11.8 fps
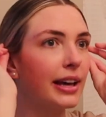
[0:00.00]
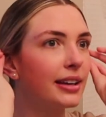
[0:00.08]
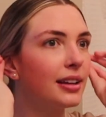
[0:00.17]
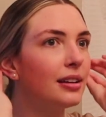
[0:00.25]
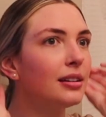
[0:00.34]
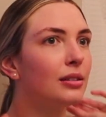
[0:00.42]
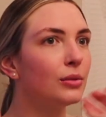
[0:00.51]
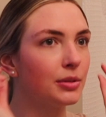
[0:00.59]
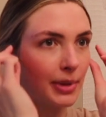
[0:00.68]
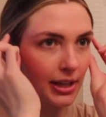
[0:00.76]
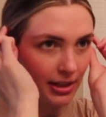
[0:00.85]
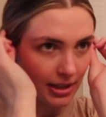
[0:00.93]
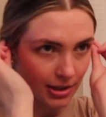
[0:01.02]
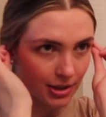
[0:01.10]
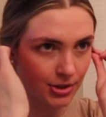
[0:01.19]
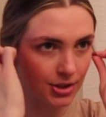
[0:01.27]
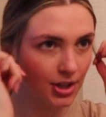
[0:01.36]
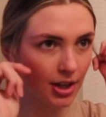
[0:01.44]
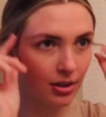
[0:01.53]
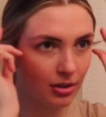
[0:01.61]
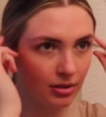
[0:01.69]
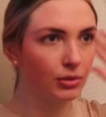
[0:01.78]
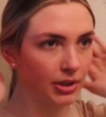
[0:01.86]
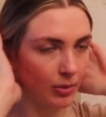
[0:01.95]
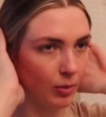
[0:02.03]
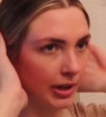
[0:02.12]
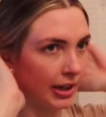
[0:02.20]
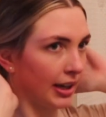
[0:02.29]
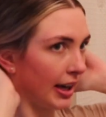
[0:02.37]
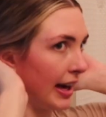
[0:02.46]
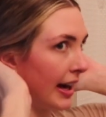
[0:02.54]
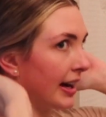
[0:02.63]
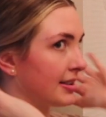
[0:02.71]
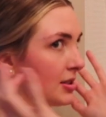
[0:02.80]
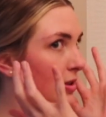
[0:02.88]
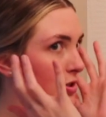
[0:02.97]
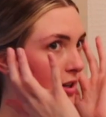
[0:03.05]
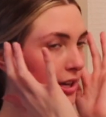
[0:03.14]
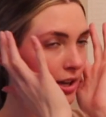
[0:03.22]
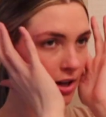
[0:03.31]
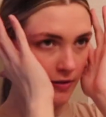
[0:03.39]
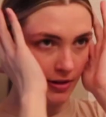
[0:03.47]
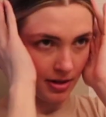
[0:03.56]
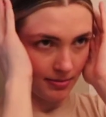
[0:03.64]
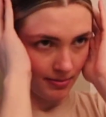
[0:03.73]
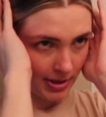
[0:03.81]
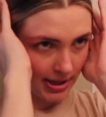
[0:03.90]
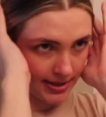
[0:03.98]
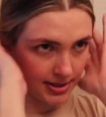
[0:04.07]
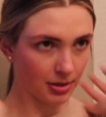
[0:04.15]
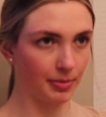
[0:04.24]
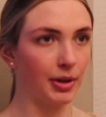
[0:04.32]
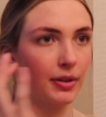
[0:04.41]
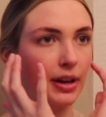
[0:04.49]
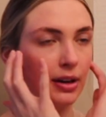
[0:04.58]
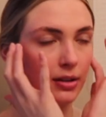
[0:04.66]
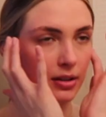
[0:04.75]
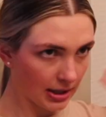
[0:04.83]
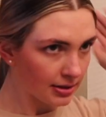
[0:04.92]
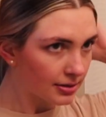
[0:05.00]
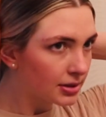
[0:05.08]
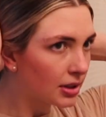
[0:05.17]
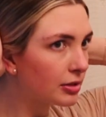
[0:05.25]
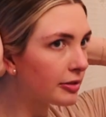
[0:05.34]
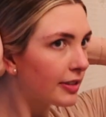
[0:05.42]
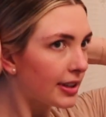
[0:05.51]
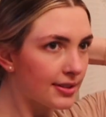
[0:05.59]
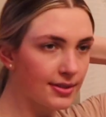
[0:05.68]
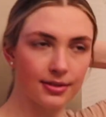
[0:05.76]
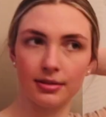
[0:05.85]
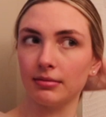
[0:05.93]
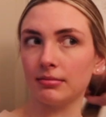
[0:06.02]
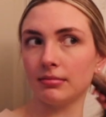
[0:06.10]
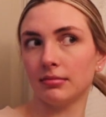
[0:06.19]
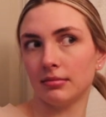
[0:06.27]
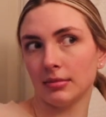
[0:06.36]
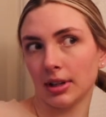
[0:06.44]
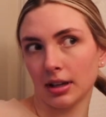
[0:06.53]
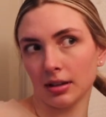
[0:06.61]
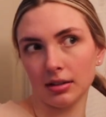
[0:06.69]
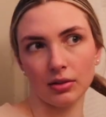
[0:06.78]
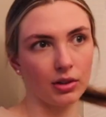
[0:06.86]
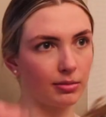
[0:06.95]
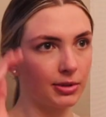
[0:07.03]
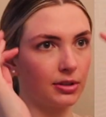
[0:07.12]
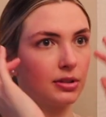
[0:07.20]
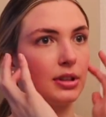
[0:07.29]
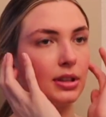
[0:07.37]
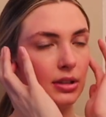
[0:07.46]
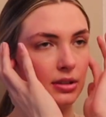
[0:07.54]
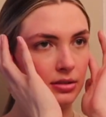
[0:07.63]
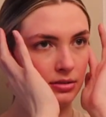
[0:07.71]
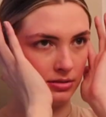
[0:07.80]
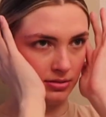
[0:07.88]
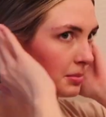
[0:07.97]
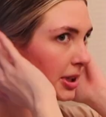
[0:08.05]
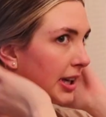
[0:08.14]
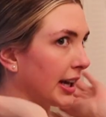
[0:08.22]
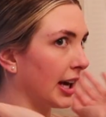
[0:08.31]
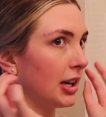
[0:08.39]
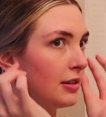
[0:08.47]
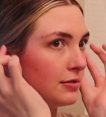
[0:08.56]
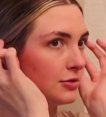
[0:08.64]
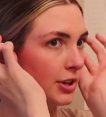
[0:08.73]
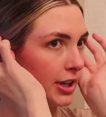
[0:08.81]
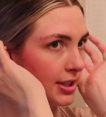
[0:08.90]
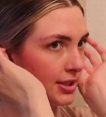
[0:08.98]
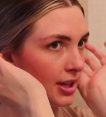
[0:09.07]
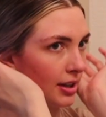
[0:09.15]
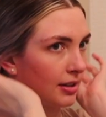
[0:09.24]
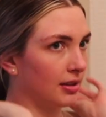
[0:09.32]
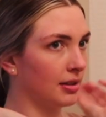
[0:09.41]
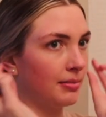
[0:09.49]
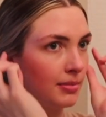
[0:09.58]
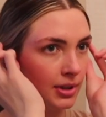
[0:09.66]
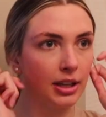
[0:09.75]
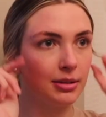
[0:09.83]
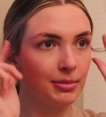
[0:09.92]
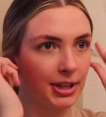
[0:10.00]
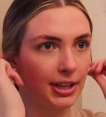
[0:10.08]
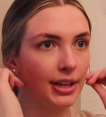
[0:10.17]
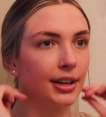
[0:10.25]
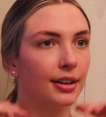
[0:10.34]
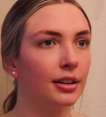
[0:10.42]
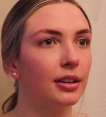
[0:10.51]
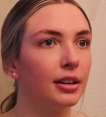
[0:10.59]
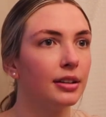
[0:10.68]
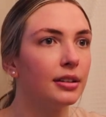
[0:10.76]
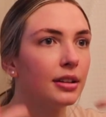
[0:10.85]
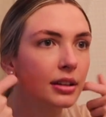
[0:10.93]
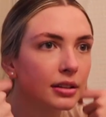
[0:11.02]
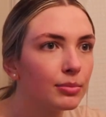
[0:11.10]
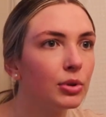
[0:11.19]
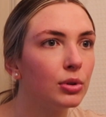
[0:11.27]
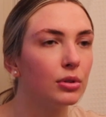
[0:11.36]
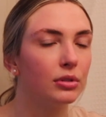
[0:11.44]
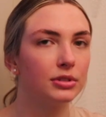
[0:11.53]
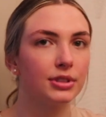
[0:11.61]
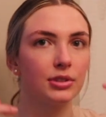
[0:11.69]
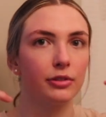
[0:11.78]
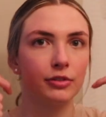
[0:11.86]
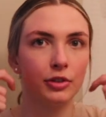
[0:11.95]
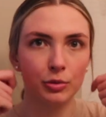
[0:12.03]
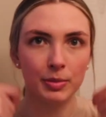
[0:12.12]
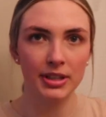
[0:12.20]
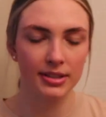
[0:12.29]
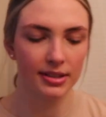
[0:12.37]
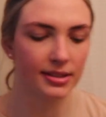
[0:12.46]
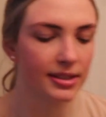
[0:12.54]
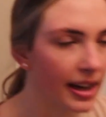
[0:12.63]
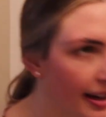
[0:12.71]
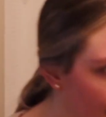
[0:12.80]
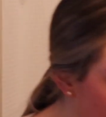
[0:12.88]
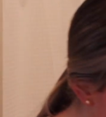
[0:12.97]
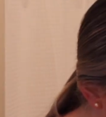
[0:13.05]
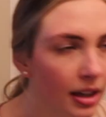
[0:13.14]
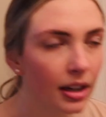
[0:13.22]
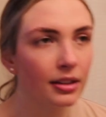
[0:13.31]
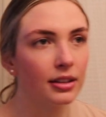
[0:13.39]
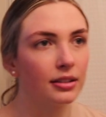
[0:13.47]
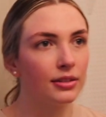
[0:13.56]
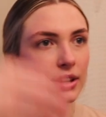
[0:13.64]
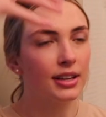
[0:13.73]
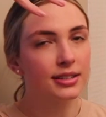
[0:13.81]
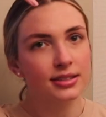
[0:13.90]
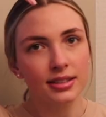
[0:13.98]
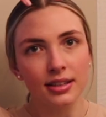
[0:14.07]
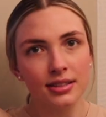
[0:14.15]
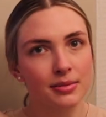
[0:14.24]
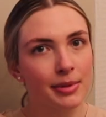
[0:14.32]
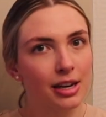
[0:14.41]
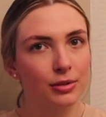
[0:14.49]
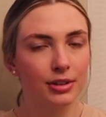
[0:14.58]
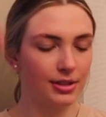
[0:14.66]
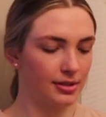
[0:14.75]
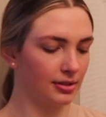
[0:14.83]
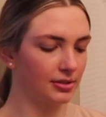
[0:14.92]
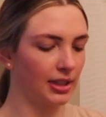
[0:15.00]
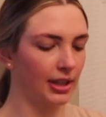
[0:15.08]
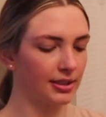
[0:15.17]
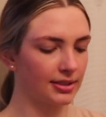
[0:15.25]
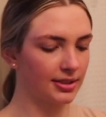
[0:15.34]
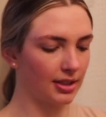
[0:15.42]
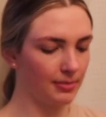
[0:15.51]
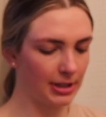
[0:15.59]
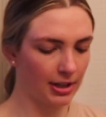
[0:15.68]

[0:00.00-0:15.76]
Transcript: like it when my ears show when I'm wearing a hat, so I try to cover them, but they still poke out. I don't know if that's like a normal thing, but I kind of try to tuck them in my hair and then pull just a few pieces down. And then this, it doesn't matter what this looks like because it's going to be